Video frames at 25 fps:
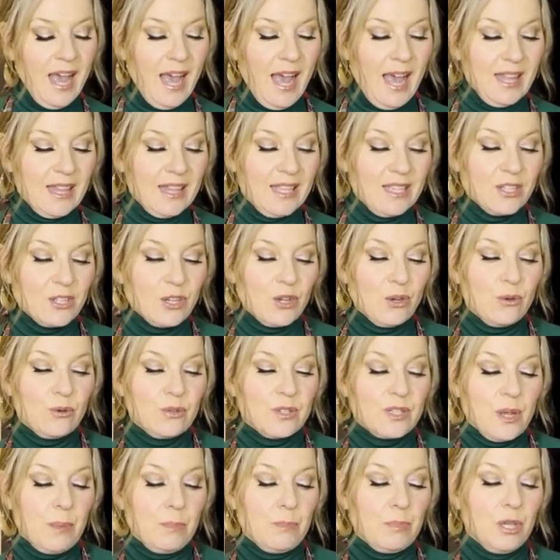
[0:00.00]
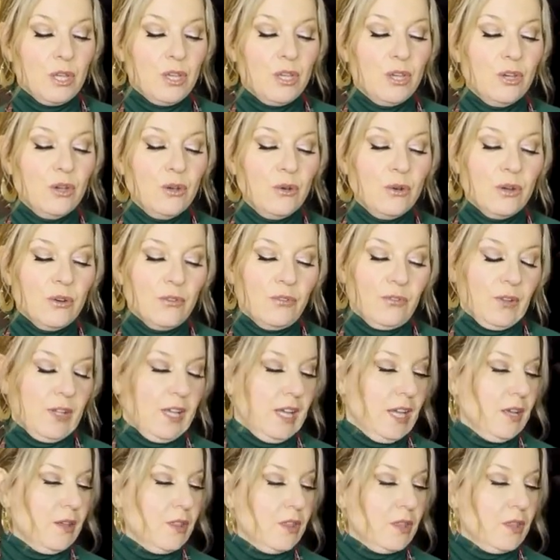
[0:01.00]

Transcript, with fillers: And this goes beautifully.